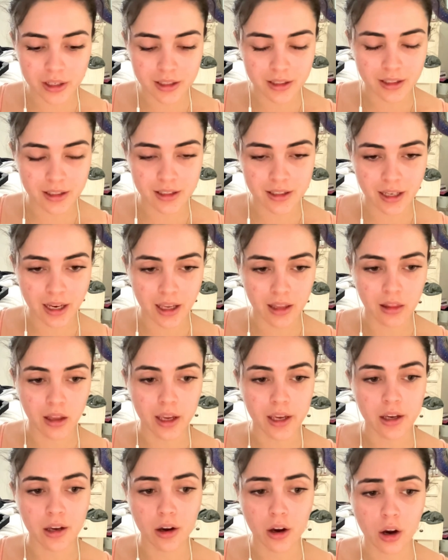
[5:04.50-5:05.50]
does it say
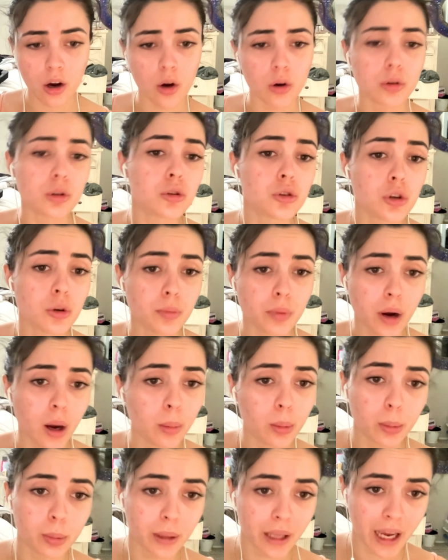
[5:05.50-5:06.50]
like, oh, you should
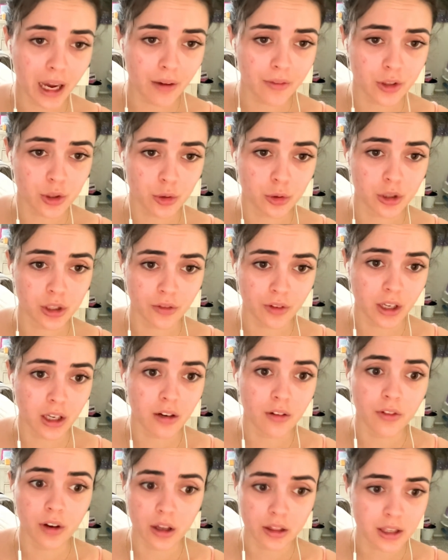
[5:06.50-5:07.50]
probably have a certificate
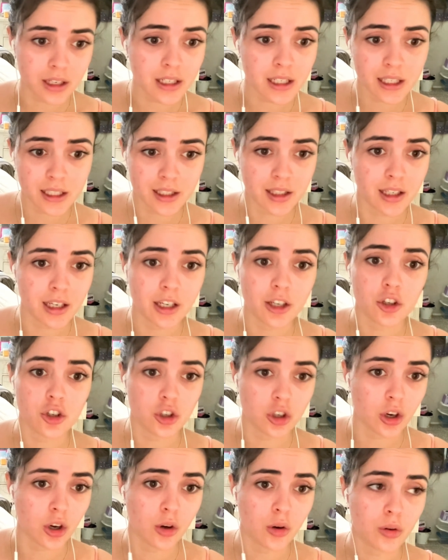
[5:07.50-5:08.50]
of authenticity to
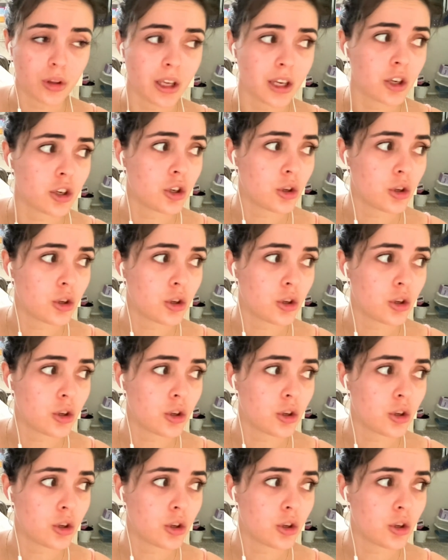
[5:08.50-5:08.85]
show that